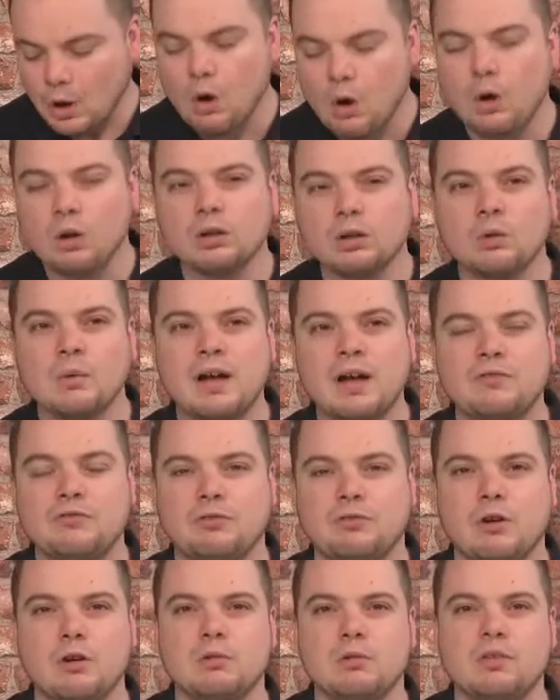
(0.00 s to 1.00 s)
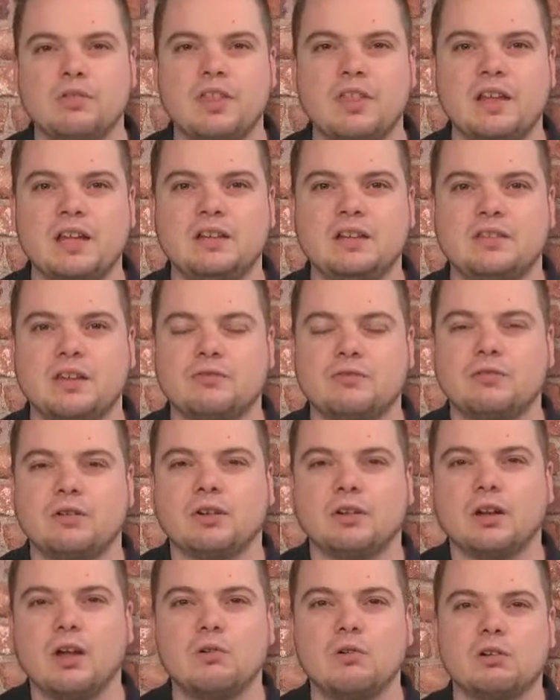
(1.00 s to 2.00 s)
all the way through the
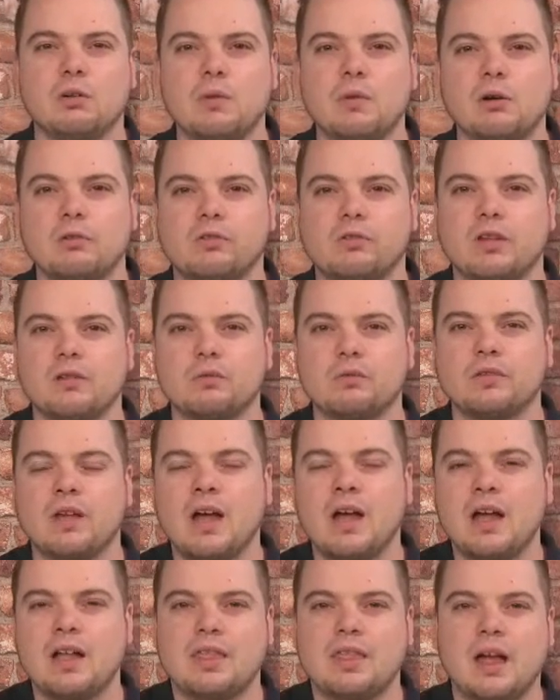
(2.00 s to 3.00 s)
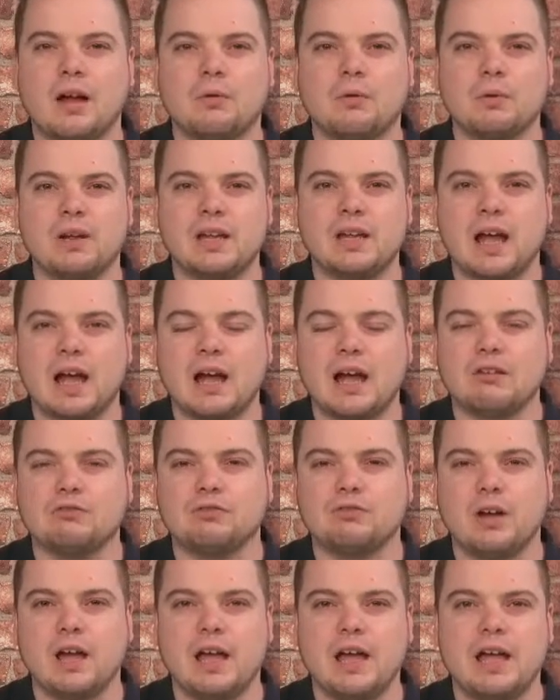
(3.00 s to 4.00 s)
different locomotives that we
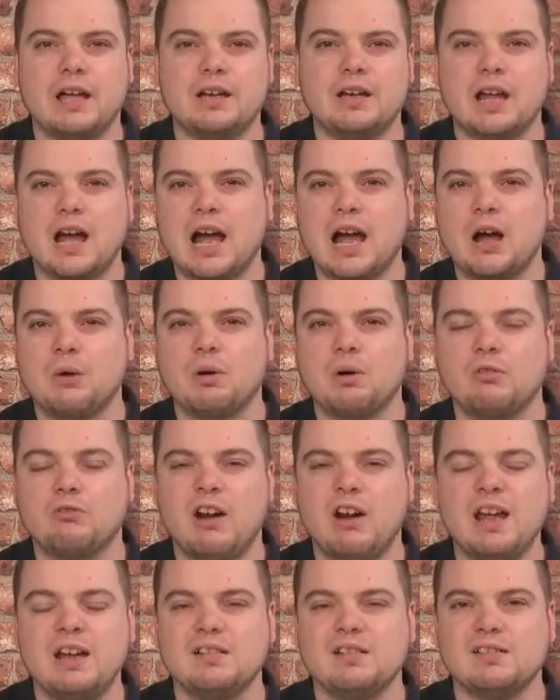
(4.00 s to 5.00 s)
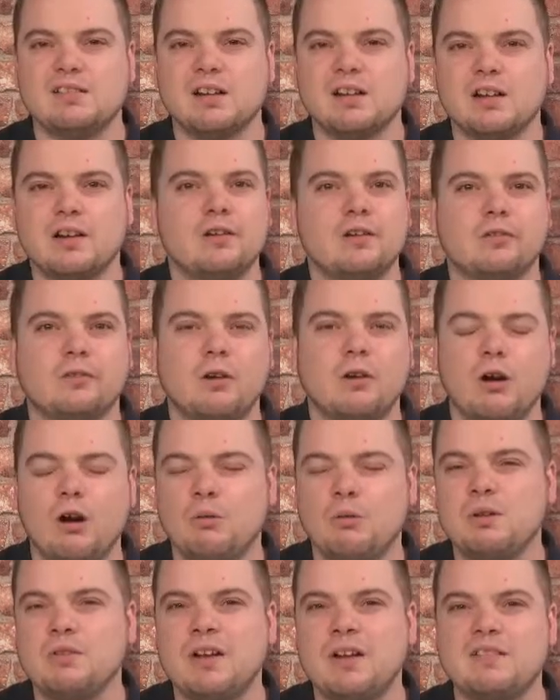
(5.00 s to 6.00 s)
have in our range. So I
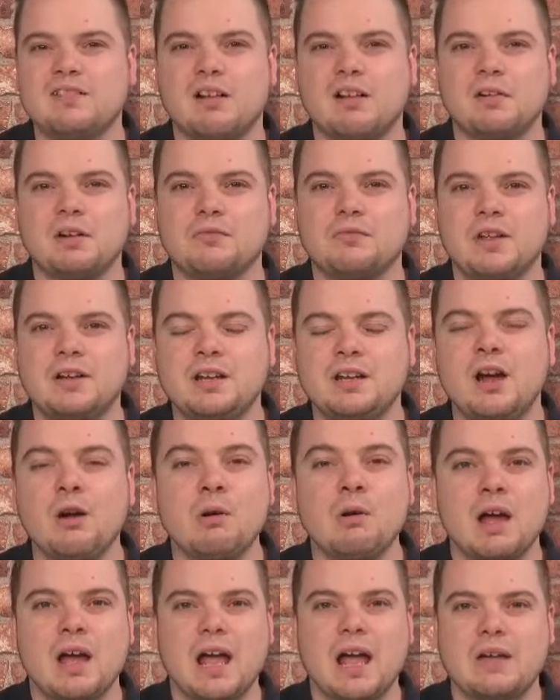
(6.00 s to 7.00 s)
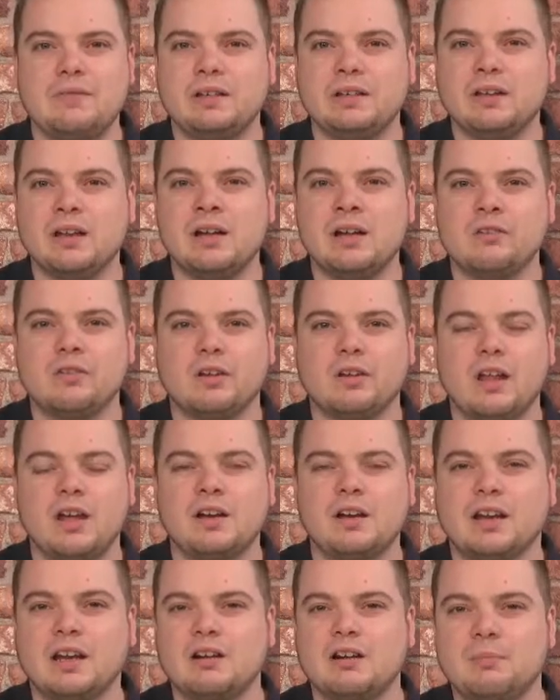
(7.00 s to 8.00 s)
hope you've enjoyed the video. If you'd like to
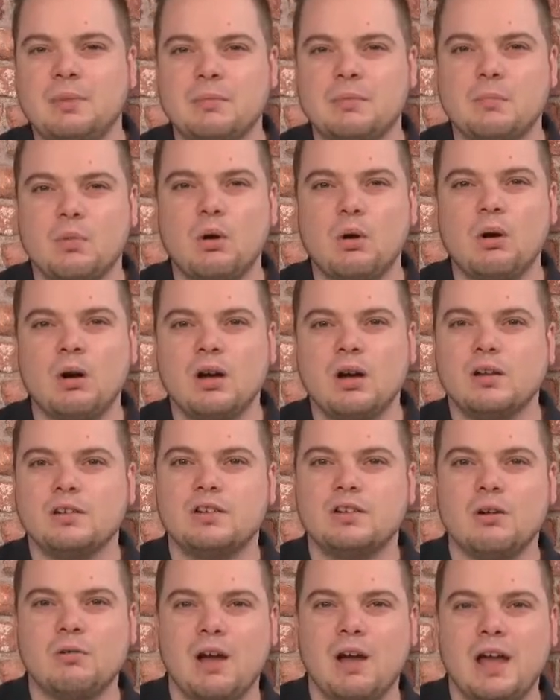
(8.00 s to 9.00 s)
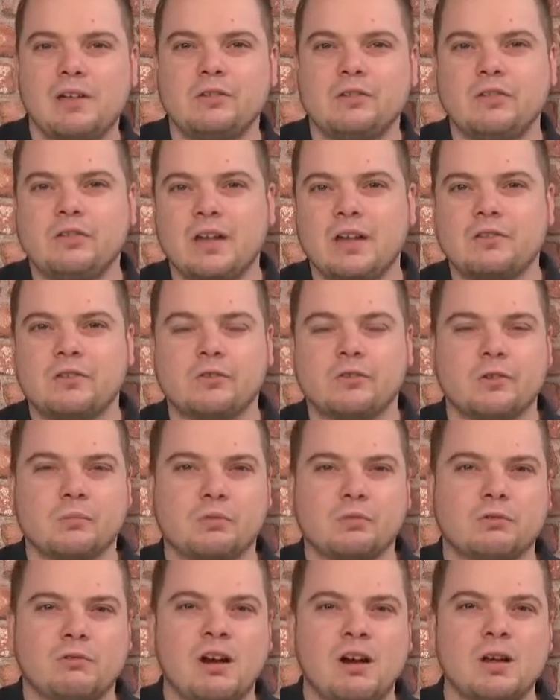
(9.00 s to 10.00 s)
learn a little bit more, don't hesitate to
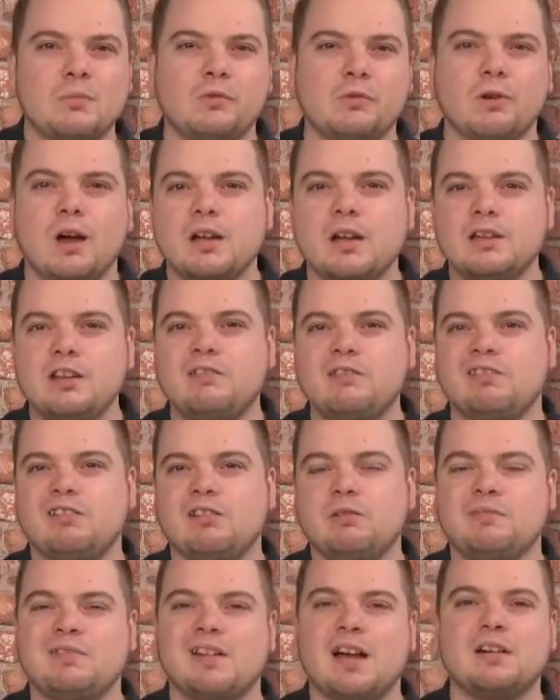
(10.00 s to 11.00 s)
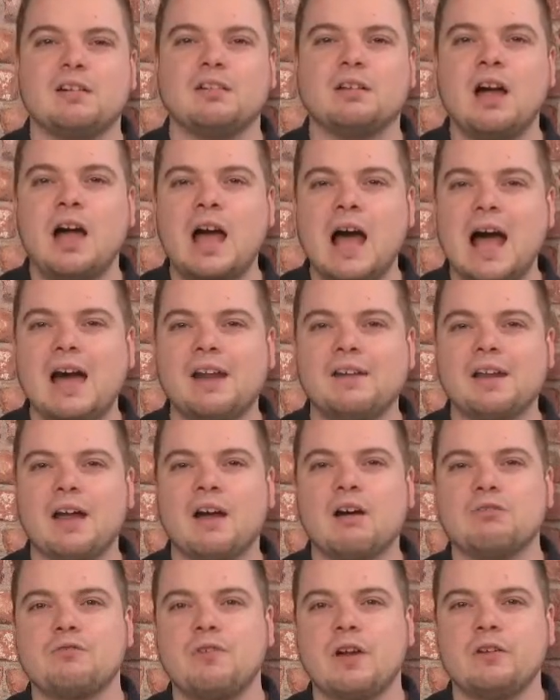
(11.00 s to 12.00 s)
subscribe to our YouTube channel and
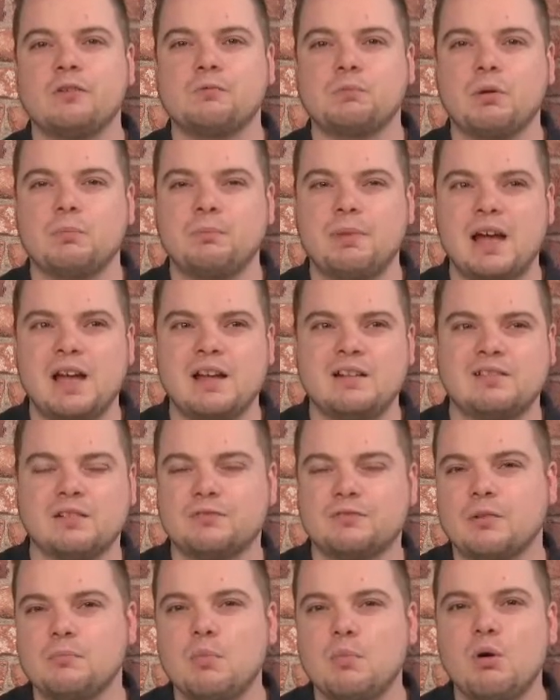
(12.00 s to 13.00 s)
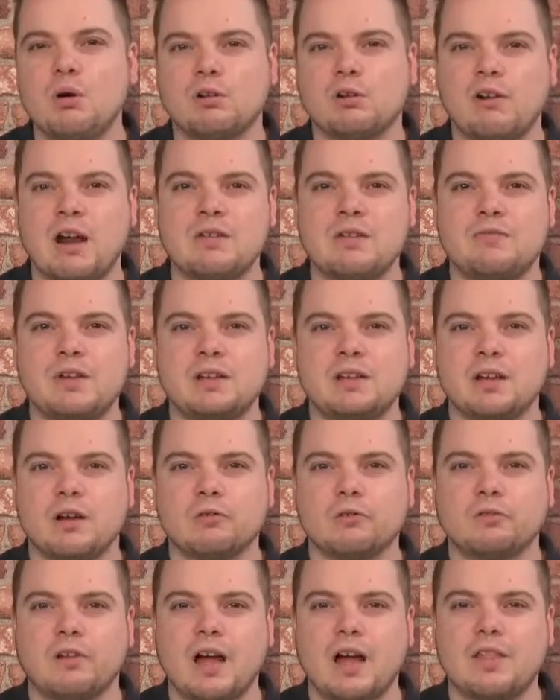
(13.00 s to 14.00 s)
our Facebook page for more great
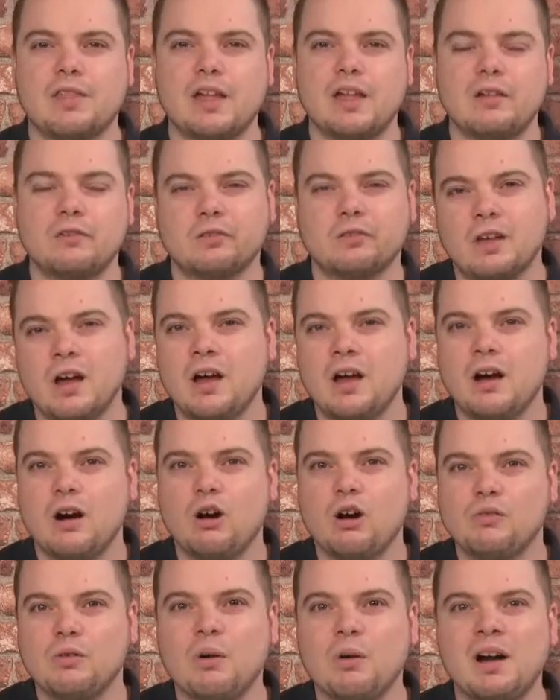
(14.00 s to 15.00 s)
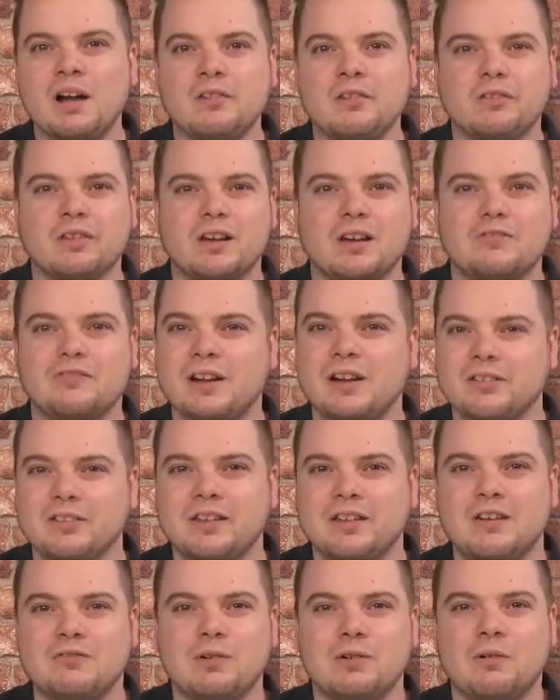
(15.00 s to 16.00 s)
videos like this. Otherwise, thanks
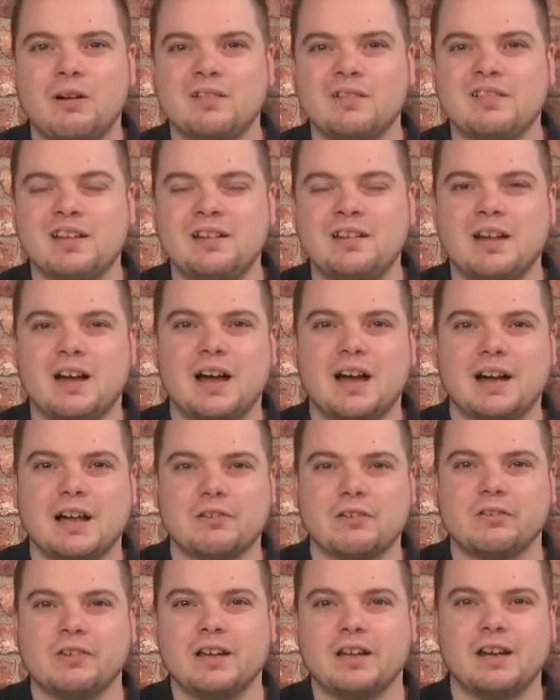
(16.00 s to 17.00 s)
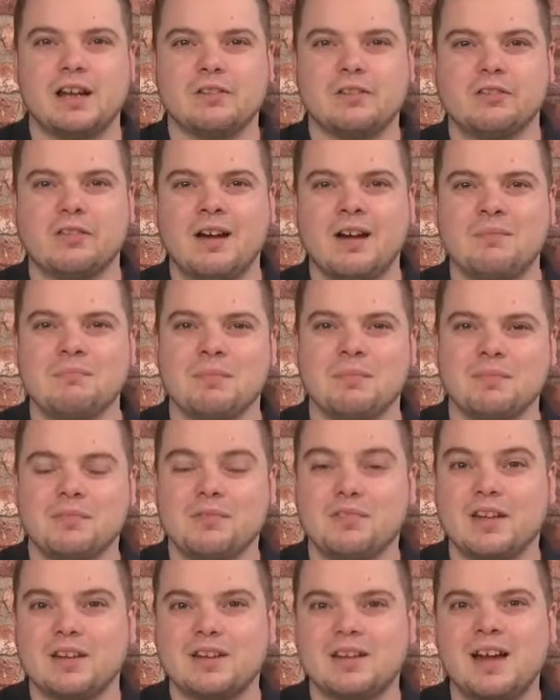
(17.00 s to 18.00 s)
again for watching and I'll see you next time.
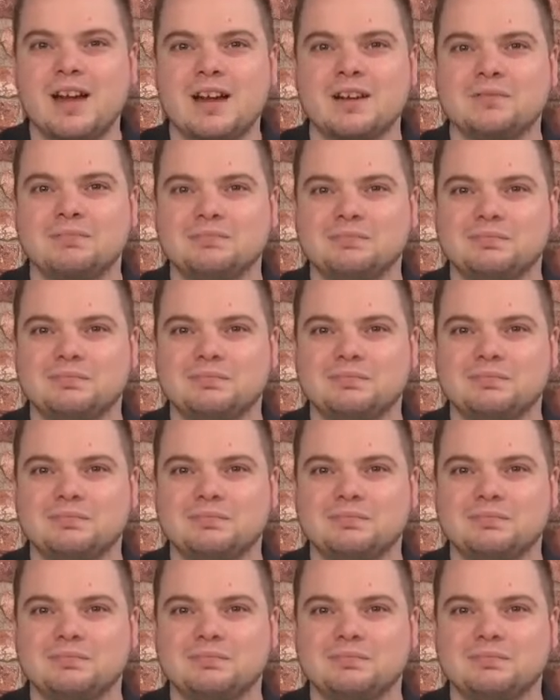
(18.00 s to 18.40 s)
Take care.